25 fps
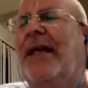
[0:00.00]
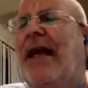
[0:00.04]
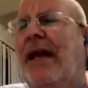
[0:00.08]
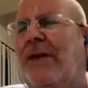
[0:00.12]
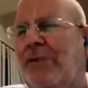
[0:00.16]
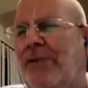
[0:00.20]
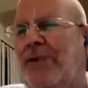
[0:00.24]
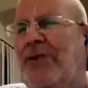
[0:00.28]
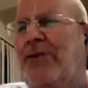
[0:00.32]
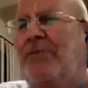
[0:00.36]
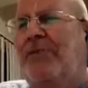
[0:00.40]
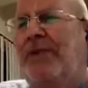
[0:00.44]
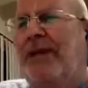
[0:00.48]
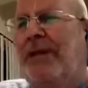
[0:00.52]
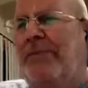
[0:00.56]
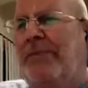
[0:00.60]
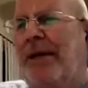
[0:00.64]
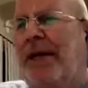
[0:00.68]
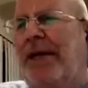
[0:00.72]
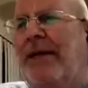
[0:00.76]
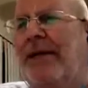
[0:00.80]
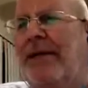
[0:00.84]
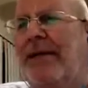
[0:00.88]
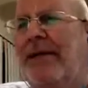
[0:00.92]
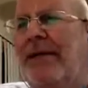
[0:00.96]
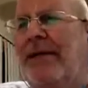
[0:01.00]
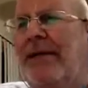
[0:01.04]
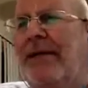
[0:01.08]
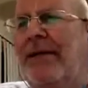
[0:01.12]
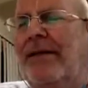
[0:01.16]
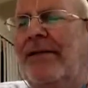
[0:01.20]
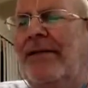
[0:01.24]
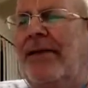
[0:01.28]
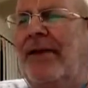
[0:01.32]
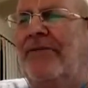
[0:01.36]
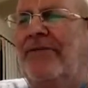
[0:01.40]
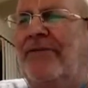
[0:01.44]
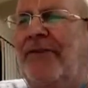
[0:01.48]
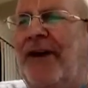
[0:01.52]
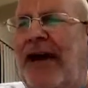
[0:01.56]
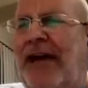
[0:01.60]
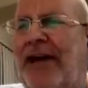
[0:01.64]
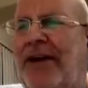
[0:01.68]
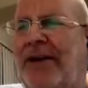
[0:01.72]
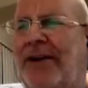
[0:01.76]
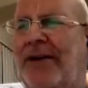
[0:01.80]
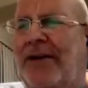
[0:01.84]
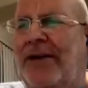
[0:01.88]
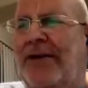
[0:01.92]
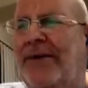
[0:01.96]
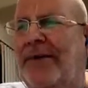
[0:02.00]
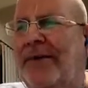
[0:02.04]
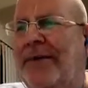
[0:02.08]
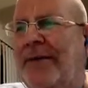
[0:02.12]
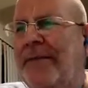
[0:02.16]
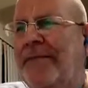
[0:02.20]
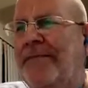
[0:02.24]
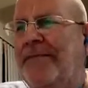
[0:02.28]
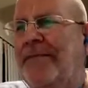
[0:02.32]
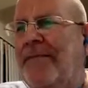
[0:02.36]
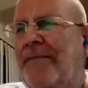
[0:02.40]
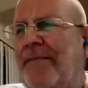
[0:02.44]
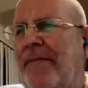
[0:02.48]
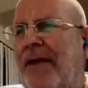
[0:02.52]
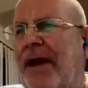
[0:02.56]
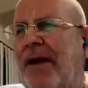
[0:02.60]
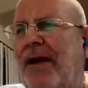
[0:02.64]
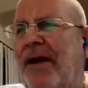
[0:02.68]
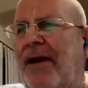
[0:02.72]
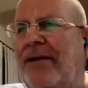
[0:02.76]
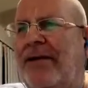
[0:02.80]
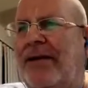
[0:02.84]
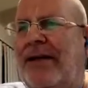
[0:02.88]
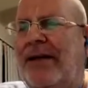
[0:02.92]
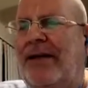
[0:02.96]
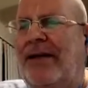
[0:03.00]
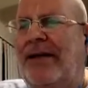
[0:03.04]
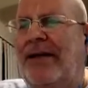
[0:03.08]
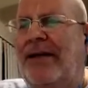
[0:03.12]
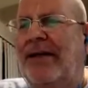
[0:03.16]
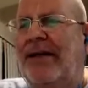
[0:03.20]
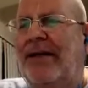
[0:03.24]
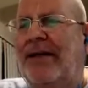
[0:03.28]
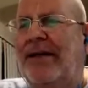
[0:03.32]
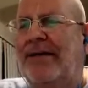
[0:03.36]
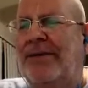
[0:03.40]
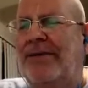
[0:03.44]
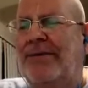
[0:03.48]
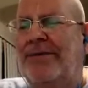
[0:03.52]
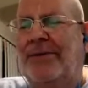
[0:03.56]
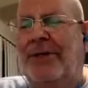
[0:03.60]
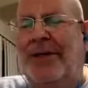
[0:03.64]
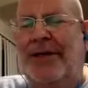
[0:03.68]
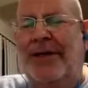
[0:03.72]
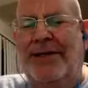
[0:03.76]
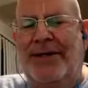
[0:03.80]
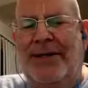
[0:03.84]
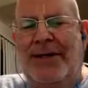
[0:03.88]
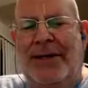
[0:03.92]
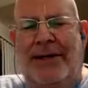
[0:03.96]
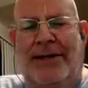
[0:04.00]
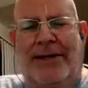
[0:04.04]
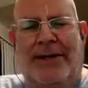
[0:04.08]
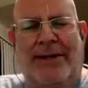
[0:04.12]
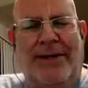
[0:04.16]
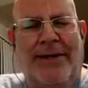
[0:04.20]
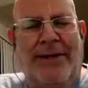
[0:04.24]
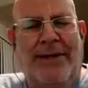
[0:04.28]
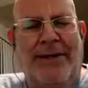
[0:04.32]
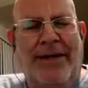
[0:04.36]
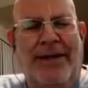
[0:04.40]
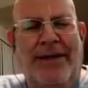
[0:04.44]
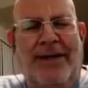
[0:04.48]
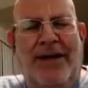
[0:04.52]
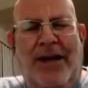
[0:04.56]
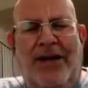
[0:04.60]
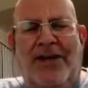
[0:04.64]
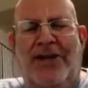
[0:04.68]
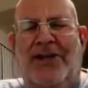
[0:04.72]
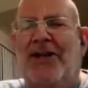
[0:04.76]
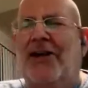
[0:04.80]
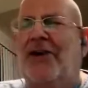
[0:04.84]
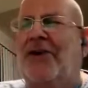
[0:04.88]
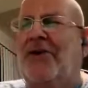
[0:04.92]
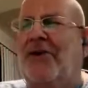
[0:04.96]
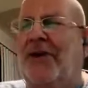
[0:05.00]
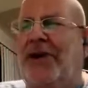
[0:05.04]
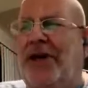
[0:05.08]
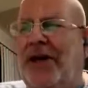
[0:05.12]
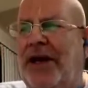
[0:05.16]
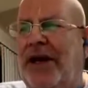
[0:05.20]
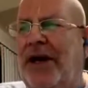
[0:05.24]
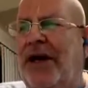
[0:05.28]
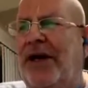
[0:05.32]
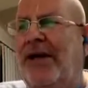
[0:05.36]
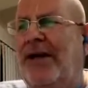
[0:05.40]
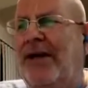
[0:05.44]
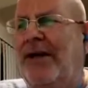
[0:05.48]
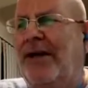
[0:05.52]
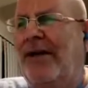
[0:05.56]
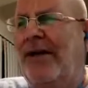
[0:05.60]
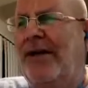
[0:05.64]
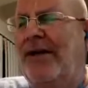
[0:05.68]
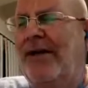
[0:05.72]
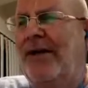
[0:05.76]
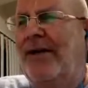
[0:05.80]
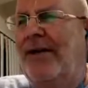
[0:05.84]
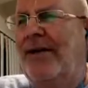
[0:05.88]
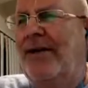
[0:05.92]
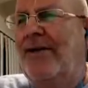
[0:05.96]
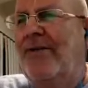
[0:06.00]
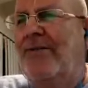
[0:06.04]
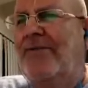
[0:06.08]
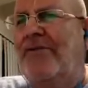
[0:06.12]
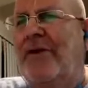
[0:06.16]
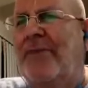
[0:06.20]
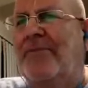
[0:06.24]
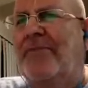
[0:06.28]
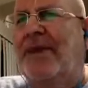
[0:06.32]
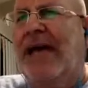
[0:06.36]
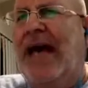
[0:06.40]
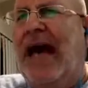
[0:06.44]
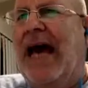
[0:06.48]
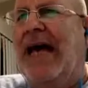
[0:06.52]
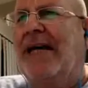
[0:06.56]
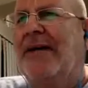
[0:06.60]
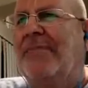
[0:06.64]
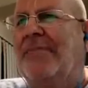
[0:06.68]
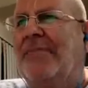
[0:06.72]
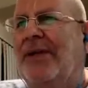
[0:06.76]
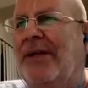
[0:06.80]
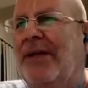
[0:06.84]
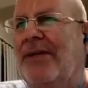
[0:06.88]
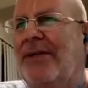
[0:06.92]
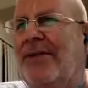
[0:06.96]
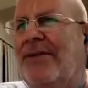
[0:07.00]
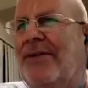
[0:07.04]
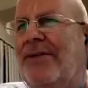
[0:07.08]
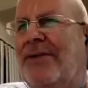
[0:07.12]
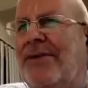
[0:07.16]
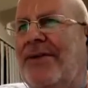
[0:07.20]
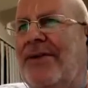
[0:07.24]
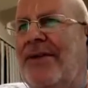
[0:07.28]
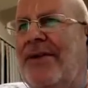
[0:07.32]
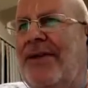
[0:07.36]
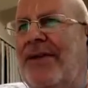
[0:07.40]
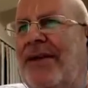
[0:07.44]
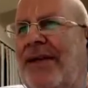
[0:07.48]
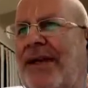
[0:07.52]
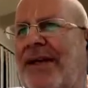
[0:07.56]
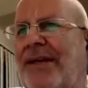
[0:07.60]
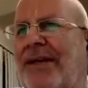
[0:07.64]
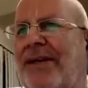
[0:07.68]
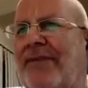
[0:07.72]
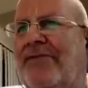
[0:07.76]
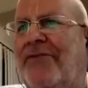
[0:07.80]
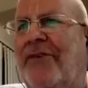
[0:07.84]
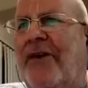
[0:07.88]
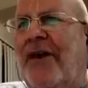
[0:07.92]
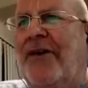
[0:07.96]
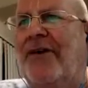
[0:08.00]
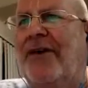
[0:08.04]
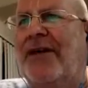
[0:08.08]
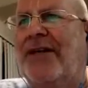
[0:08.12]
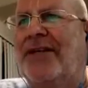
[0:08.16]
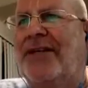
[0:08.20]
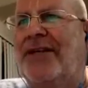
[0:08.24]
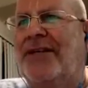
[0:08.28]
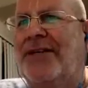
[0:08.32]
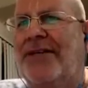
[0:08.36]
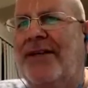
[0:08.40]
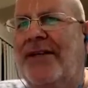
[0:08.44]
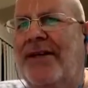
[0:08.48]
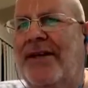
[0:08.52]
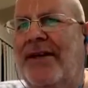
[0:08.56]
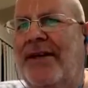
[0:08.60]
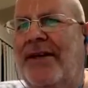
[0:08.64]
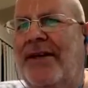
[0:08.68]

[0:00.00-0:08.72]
That was Bhima, the fire, Laksha Griha, from cannibals in the forest,